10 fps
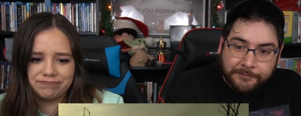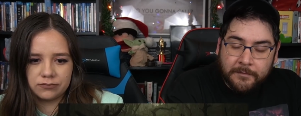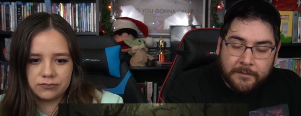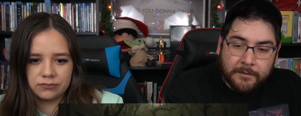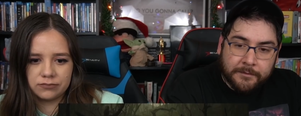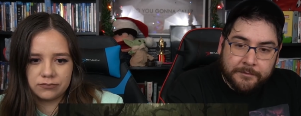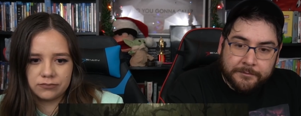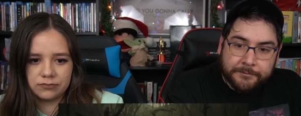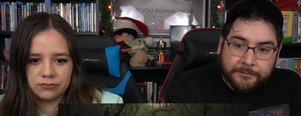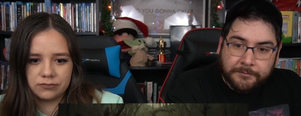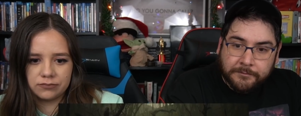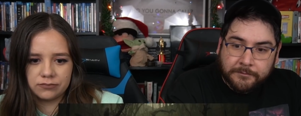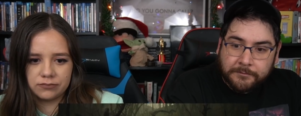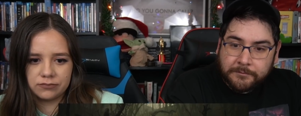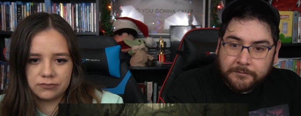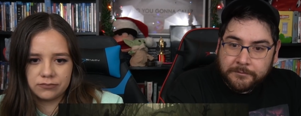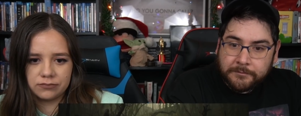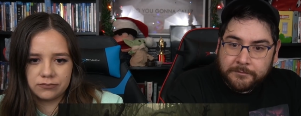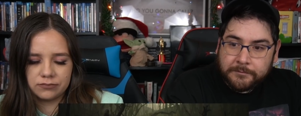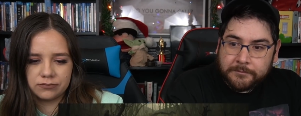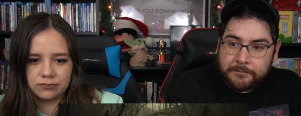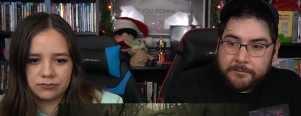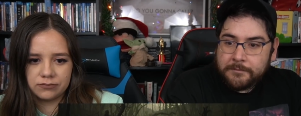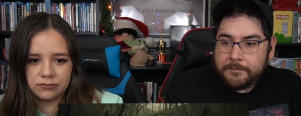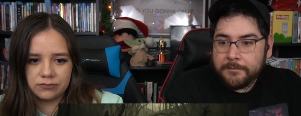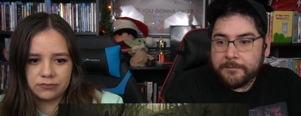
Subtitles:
[no speech]